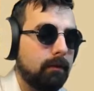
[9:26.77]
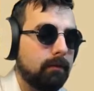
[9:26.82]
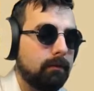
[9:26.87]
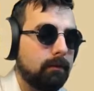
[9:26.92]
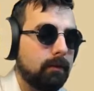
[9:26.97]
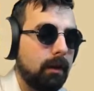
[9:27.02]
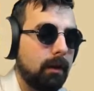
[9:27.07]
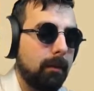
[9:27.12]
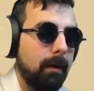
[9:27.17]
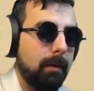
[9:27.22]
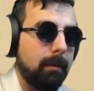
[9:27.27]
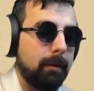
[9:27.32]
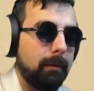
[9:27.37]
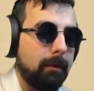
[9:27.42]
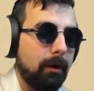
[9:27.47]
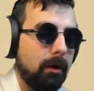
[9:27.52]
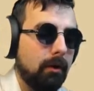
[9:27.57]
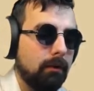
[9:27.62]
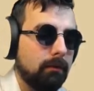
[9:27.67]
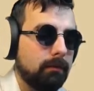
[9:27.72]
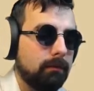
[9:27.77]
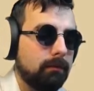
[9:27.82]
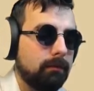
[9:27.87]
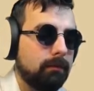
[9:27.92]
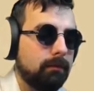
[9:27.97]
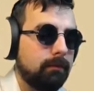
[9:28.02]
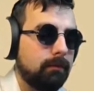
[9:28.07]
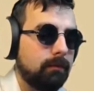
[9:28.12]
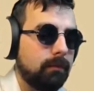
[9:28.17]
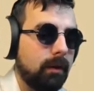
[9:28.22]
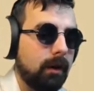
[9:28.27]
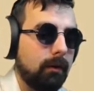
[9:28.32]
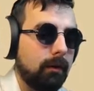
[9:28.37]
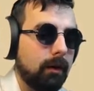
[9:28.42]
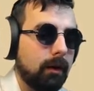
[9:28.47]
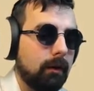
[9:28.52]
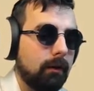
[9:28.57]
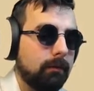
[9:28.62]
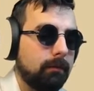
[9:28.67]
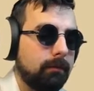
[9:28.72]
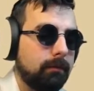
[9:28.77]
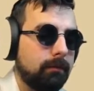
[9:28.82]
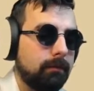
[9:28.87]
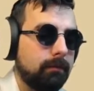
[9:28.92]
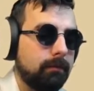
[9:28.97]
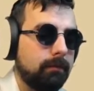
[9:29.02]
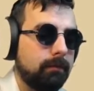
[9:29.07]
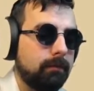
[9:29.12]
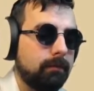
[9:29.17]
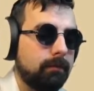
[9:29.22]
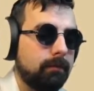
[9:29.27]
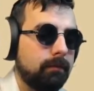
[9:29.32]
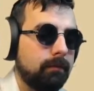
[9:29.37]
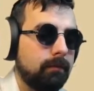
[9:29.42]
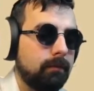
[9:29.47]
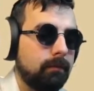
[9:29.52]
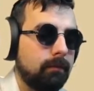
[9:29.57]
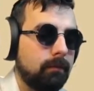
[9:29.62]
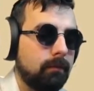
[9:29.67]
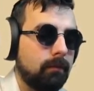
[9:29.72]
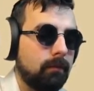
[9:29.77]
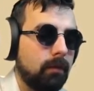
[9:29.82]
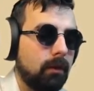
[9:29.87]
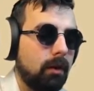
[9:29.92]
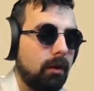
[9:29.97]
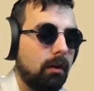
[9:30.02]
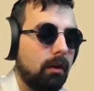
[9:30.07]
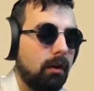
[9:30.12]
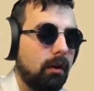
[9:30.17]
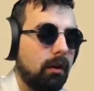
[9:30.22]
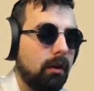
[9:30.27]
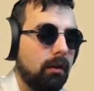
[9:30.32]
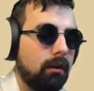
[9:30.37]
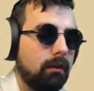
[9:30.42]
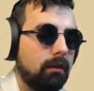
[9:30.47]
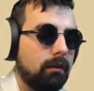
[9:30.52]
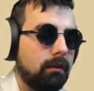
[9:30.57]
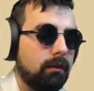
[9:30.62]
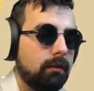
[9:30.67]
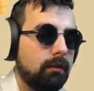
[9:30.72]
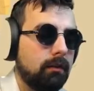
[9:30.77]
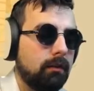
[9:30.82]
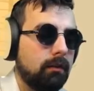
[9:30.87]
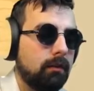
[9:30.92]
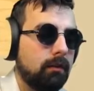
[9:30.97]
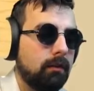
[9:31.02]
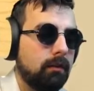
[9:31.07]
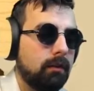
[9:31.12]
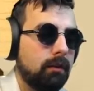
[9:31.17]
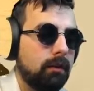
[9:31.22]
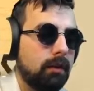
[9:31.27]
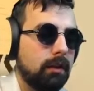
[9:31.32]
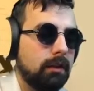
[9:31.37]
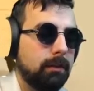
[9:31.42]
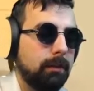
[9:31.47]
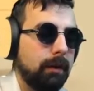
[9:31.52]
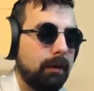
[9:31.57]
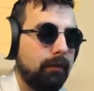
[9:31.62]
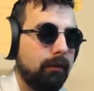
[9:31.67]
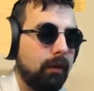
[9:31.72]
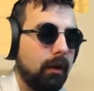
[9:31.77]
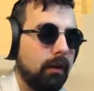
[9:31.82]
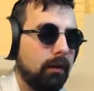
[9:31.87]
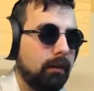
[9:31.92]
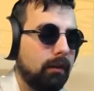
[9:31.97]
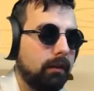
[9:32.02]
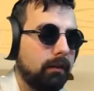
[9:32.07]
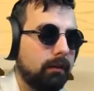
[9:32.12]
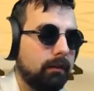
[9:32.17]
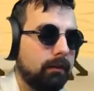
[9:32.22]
Come at me, bro. There we go. Aw. That spear flunked.